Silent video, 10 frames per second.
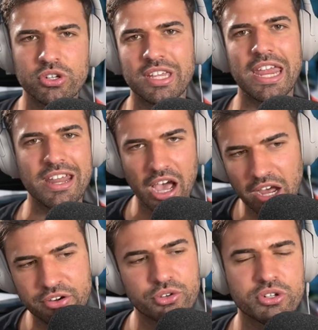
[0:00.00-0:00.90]
and
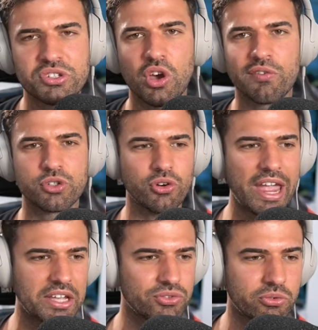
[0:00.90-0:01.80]
hundreds of
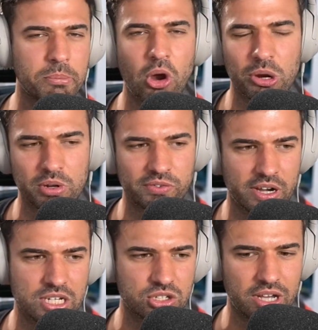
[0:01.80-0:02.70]
tracks from the Pokemon
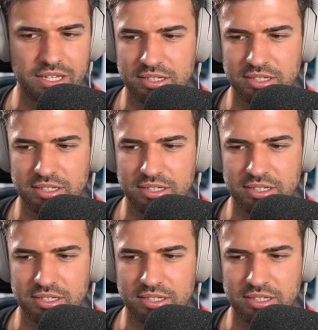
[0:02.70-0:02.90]
franchise.